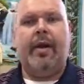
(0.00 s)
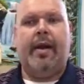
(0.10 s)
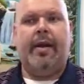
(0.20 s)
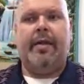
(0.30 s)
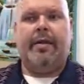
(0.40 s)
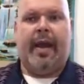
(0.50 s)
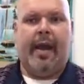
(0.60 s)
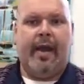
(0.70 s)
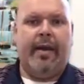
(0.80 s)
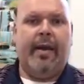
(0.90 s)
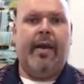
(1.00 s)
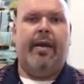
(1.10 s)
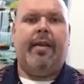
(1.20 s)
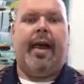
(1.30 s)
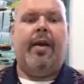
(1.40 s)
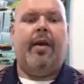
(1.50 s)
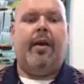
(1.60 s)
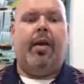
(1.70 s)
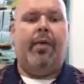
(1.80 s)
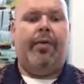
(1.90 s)
He is saying that
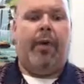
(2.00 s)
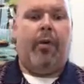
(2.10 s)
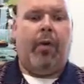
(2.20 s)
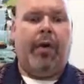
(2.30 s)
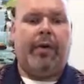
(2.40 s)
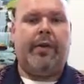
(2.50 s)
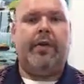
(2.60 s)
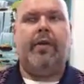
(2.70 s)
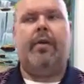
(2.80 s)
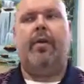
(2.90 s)
the works